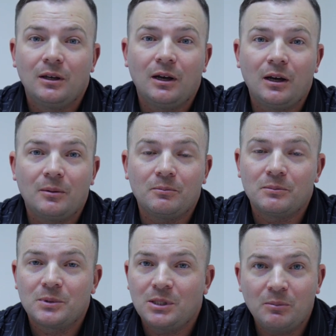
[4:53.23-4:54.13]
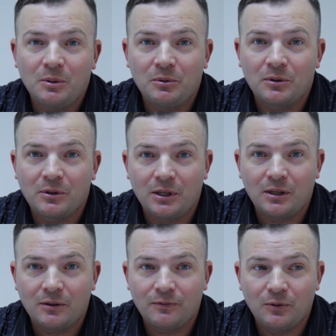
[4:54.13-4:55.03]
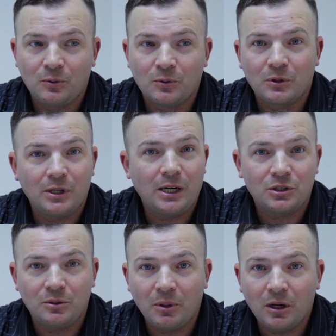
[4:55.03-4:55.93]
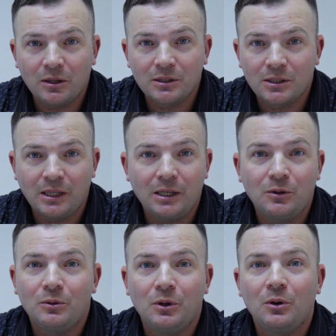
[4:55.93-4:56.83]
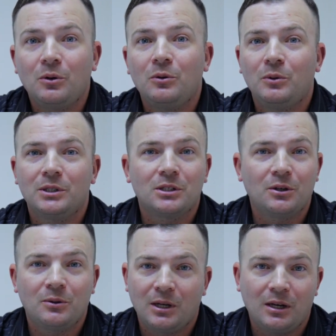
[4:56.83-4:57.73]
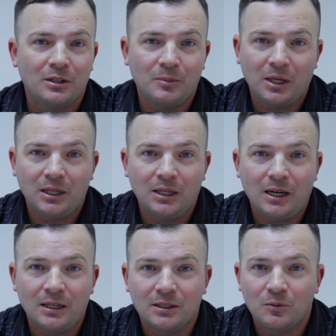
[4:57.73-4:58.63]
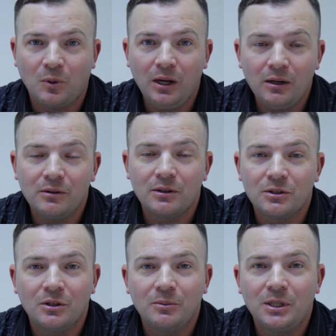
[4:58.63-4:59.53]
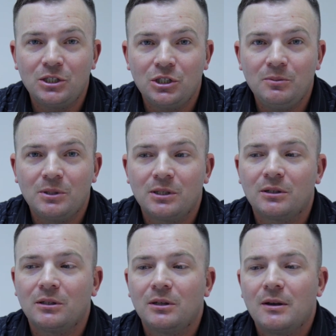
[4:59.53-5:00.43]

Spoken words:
Some people are there for the national parks and they don't know what's going on. You might get asked, why are there so many Jeeps here?